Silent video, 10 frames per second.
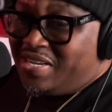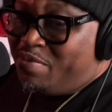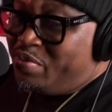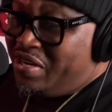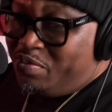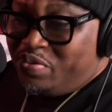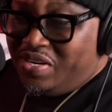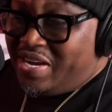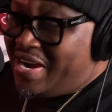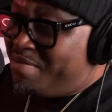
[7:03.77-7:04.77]
that
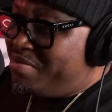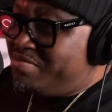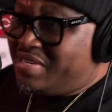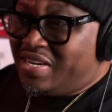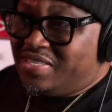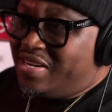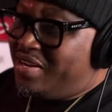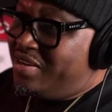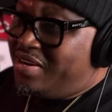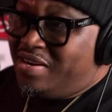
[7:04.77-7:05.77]
BDP albums. That's
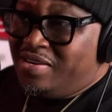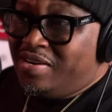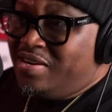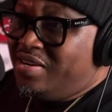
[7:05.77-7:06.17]
that